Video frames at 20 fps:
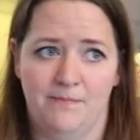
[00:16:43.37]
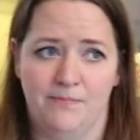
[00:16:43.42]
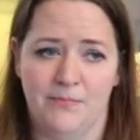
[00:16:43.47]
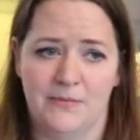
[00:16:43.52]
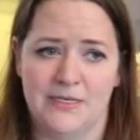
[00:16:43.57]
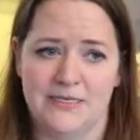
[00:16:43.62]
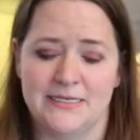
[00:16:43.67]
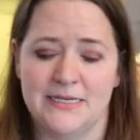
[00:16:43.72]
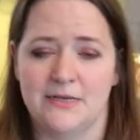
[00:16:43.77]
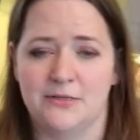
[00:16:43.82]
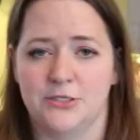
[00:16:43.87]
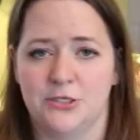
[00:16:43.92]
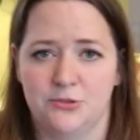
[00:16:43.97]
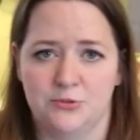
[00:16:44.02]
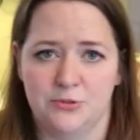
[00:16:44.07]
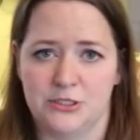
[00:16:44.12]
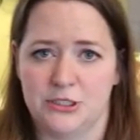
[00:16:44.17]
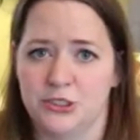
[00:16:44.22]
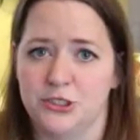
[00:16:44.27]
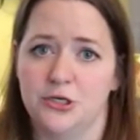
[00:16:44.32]
it tells you
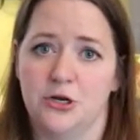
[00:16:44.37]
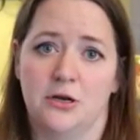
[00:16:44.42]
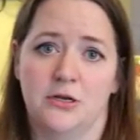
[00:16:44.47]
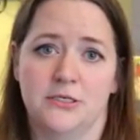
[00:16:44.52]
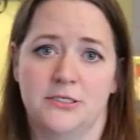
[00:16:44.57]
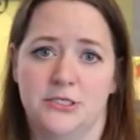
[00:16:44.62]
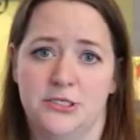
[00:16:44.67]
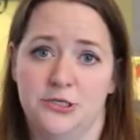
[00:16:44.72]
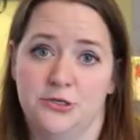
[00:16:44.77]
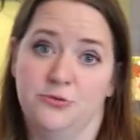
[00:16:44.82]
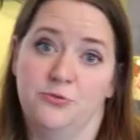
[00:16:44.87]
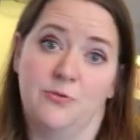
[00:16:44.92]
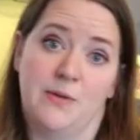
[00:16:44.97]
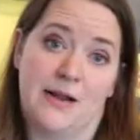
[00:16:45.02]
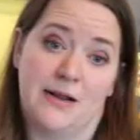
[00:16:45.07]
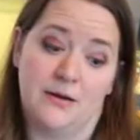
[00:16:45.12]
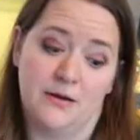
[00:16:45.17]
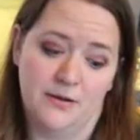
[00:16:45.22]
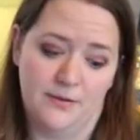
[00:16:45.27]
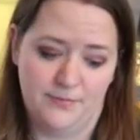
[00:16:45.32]
which charts do
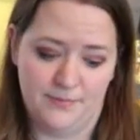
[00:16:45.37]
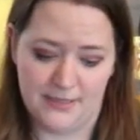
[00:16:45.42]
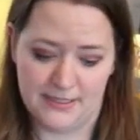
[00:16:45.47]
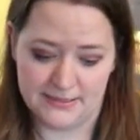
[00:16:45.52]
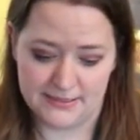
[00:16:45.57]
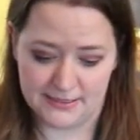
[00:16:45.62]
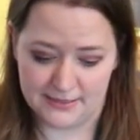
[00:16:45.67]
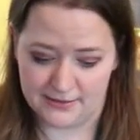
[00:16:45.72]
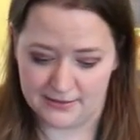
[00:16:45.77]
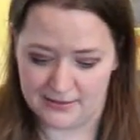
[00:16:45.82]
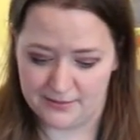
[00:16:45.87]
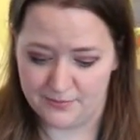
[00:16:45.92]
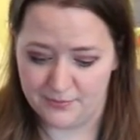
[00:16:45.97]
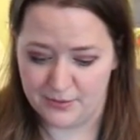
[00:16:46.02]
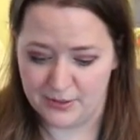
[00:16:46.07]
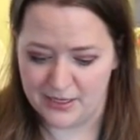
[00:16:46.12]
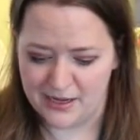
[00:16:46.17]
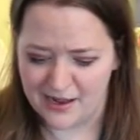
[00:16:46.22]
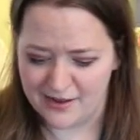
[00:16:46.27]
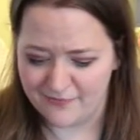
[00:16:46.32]
where, basically.
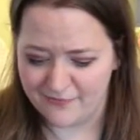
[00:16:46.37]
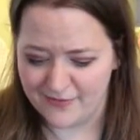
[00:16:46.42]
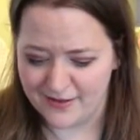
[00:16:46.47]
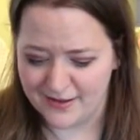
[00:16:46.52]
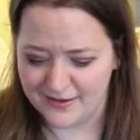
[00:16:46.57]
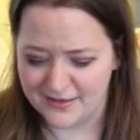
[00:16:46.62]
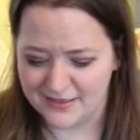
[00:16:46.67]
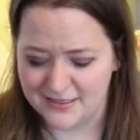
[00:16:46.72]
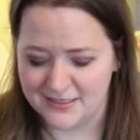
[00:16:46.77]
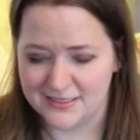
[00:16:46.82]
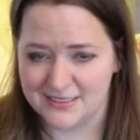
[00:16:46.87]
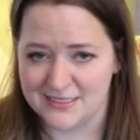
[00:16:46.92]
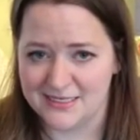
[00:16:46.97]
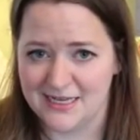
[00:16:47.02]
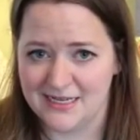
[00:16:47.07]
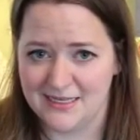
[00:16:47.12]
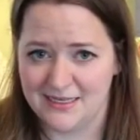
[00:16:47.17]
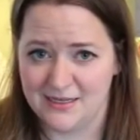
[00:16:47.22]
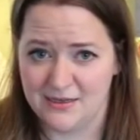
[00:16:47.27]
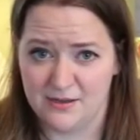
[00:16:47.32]
But I found it a
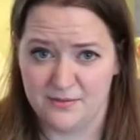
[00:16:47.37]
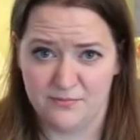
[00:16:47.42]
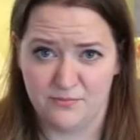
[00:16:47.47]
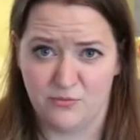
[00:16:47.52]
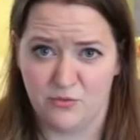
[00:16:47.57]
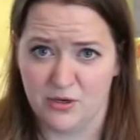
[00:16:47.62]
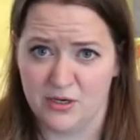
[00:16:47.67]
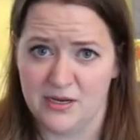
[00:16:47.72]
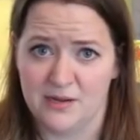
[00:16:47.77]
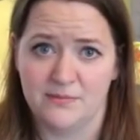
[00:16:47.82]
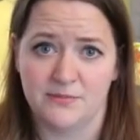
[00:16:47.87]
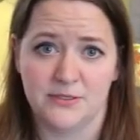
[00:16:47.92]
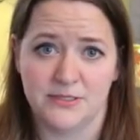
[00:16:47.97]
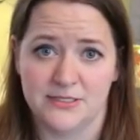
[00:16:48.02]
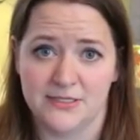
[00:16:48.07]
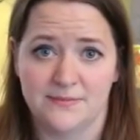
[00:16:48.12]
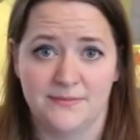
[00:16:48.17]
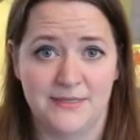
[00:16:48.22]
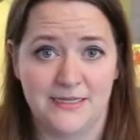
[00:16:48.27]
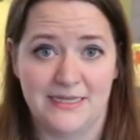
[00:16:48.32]
slightly more
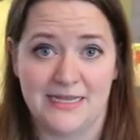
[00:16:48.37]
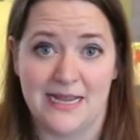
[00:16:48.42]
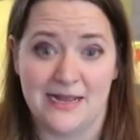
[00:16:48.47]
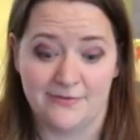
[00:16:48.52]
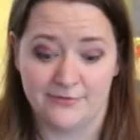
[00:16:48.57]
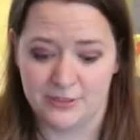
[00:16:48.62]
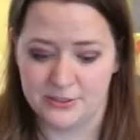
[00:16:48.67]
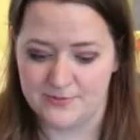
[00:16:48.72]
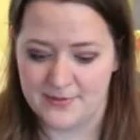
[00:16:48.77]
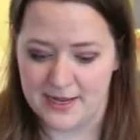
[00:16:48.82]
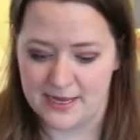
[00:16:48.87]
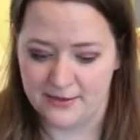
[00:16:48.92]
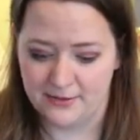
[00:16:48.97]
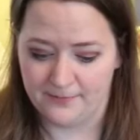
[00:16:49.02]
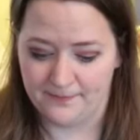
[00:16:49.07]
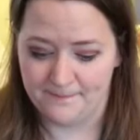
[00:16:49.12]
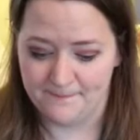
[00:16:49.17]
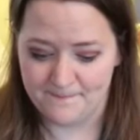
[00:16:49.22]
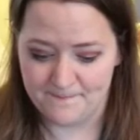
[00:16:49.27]
cumbersome than the average pattern.